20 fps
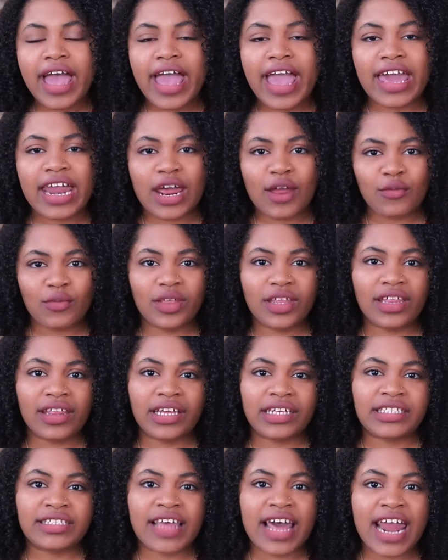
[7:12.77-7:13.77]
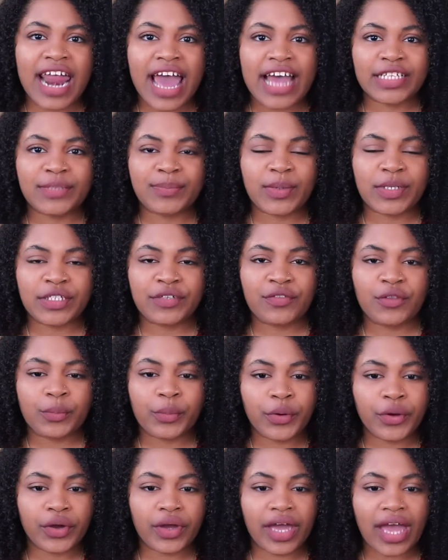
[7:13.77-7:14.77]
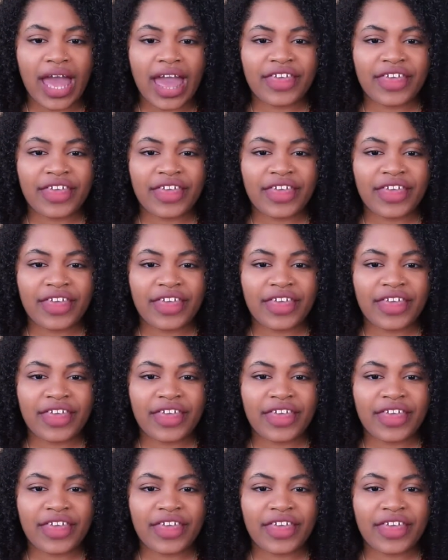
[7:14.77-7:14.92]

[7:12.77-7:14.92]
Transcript: And I really liked that aspect of the book.